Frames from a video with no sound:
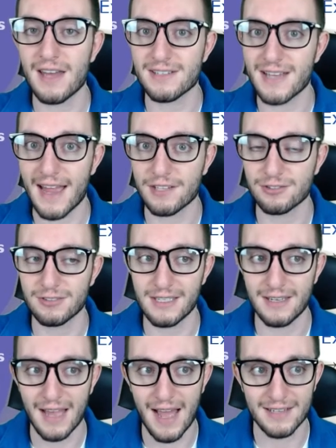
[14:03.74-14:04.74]
is actually
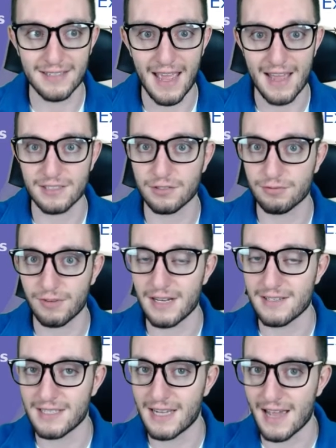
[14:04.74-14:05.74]
not as
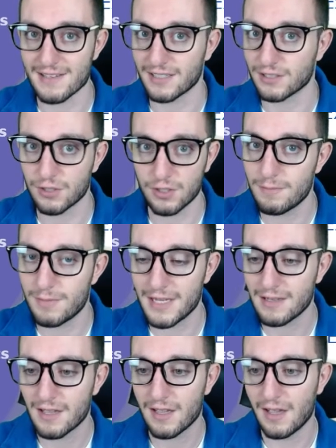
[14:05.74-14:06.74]
crazy as it could
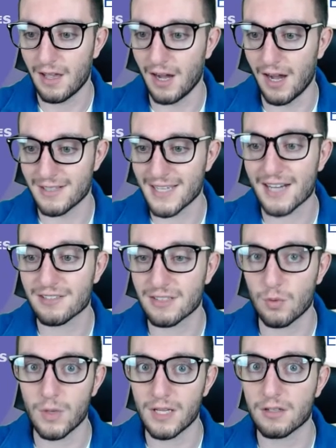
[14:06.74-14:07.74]
be. It's
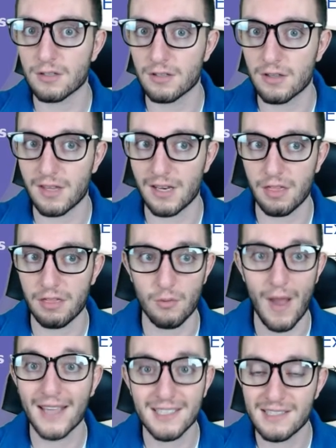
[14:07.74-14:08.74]
actually weaker than
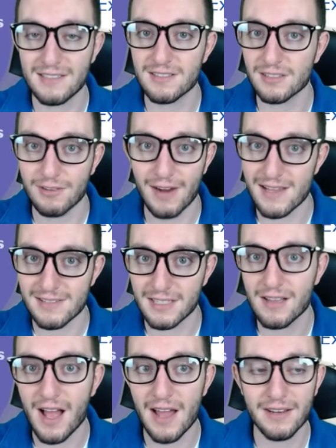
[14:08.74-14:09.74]
Thwacky's Grassy
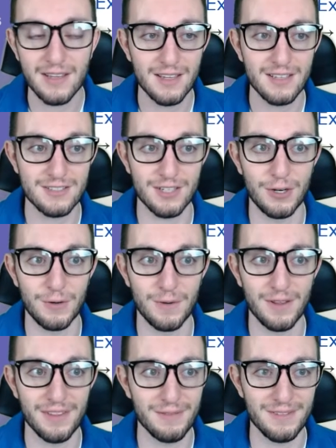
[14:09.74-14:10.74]
Glide,
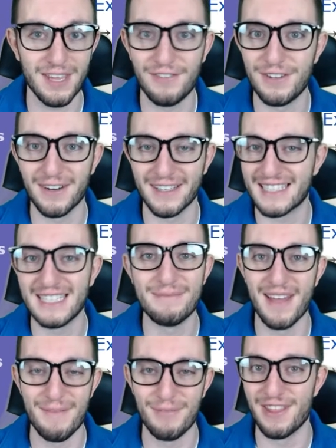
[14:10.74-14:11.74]
so if you want
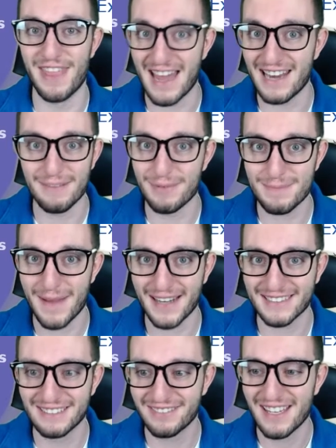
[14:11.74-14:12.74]
to put that into
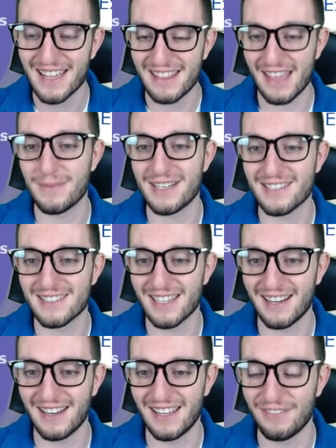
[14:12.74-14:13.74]
perspective, that means
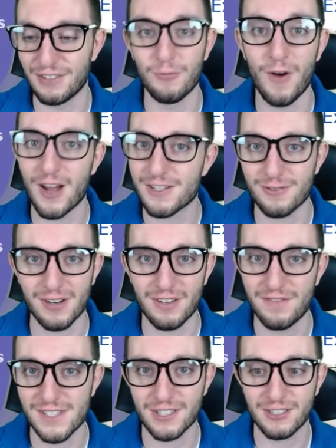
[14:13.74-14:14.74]
that if you want to run a
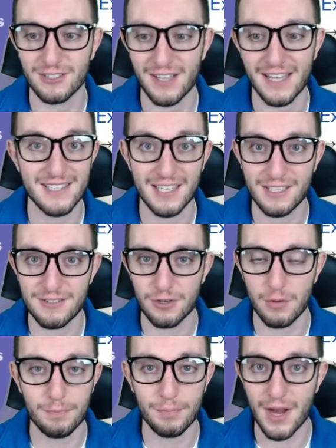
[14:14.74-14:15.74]
physical
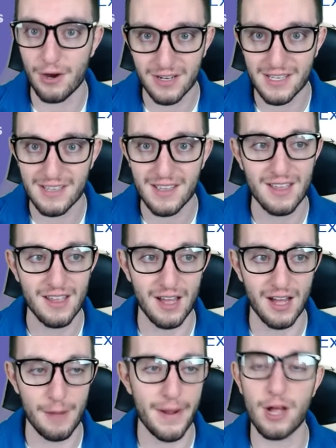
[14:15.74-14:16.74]
Exeggutor with priority,
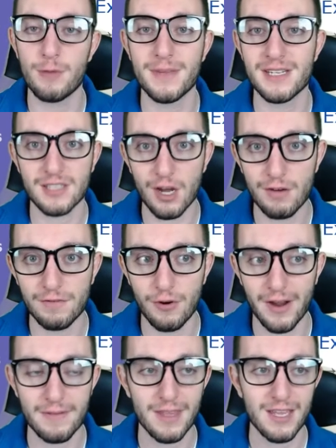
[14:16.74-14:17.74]
by all means go
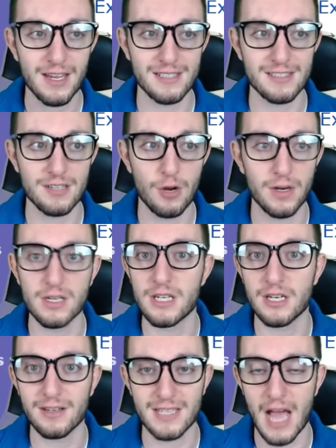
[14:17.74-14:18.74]
for it. It's nowhere
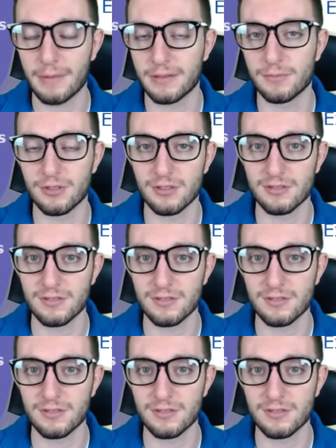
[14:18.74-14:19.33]
near its optimal